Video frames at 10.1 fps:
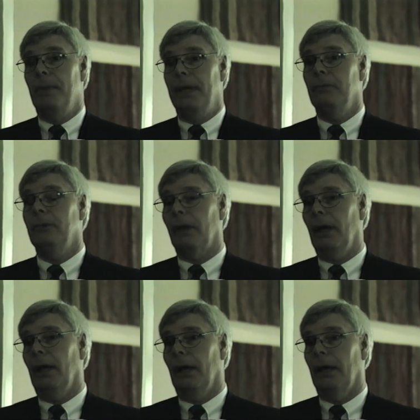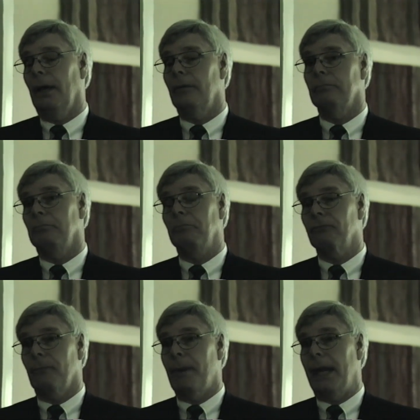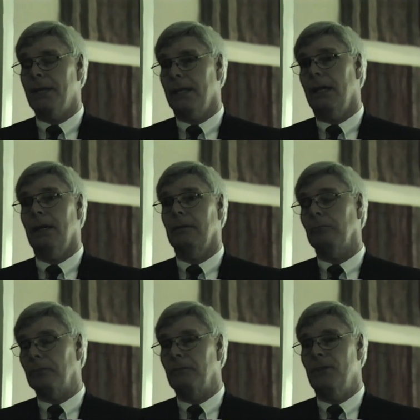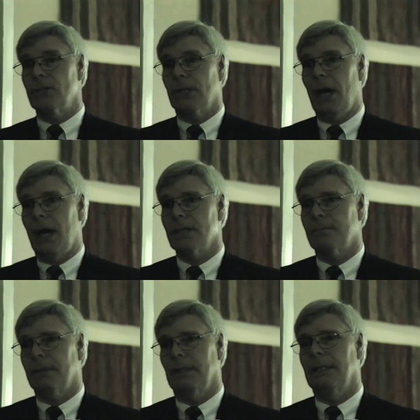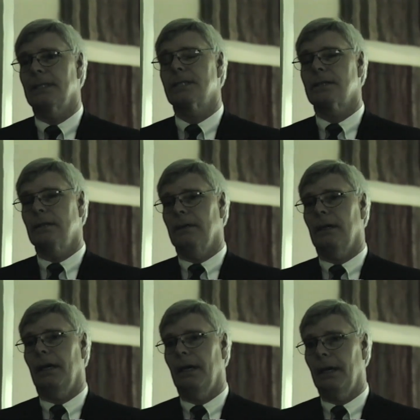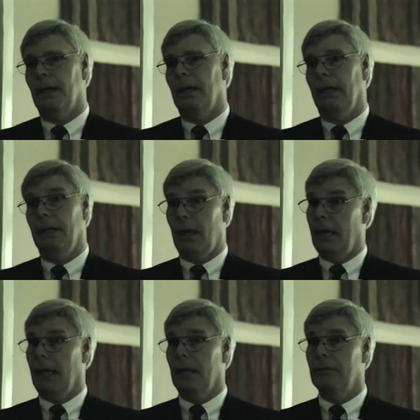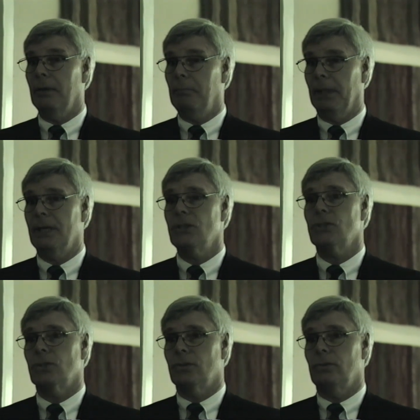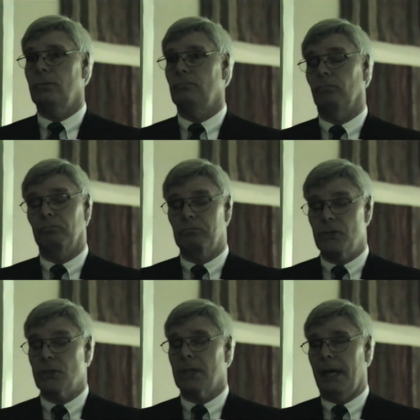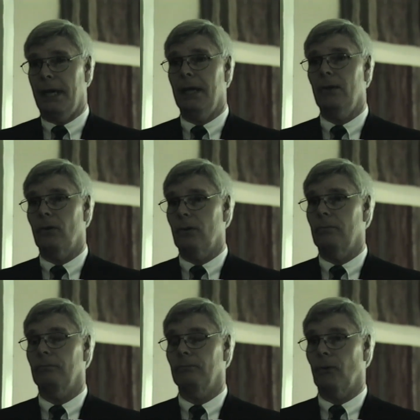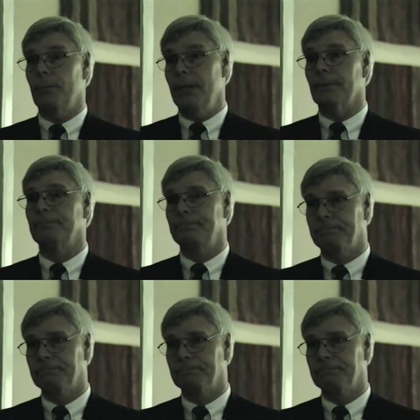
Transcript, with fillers: been uh, from out of town visiting hospitals uh, and not had a place to, to stay or for a meal.